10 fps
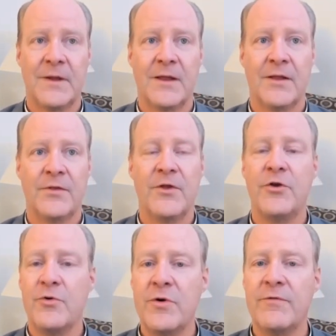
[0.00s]
The
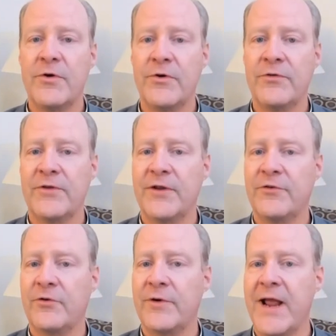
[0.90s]
universe is
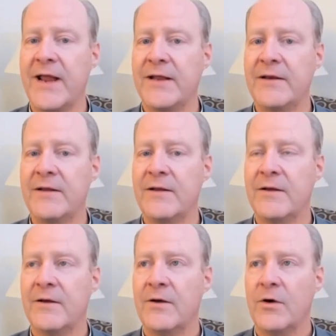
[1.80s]
created
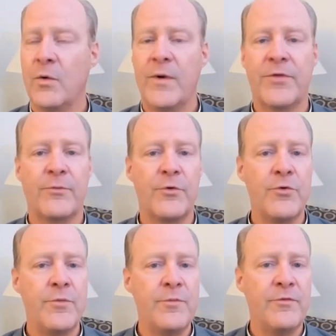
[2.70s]
with
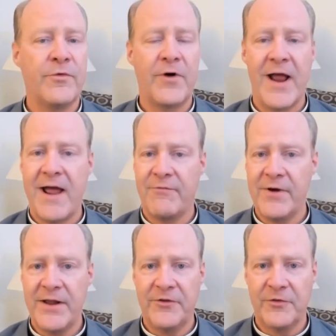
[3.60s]
room for every
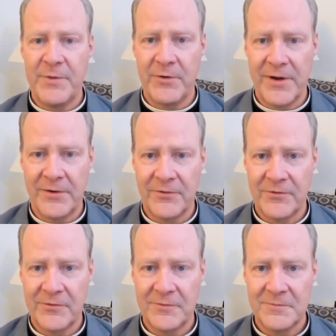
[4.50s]
experience.
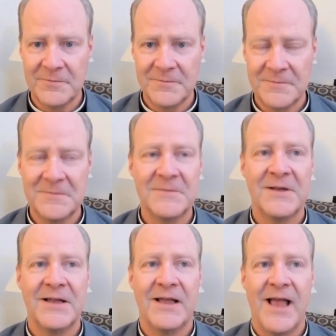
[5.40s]

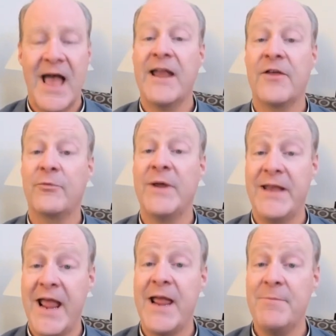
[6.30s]
And as we
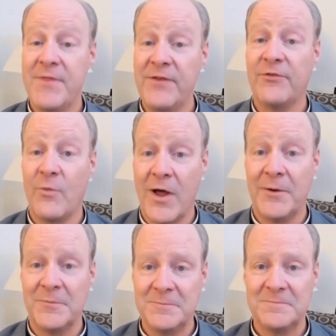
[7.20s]
name this one
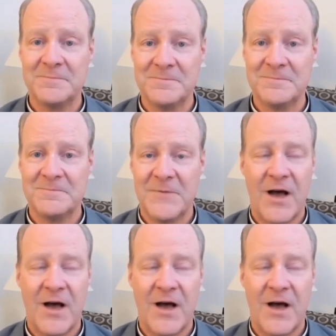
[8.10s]
of